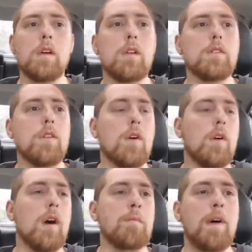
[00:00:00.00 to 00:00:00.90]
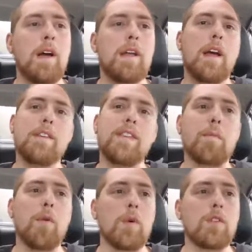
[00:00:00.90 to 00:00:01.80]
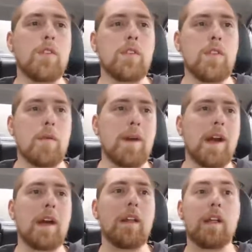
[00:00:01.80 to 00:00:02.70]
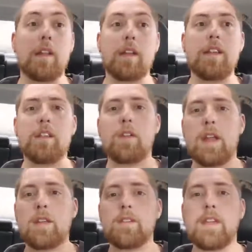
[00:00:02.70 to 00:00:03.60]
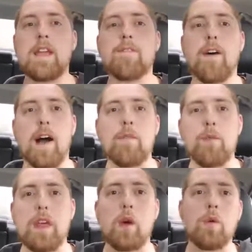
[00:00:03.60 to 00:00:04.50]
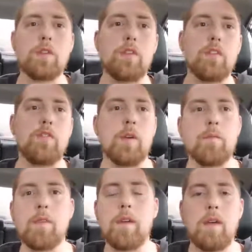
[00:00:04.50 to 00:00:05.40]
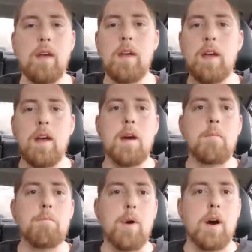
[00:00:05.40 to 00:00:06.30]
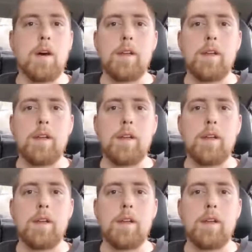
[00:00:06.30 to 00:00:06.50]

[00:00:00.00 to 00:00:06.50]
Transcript: so I stopped going to the gym. I think today's day 5 without going to the gym. But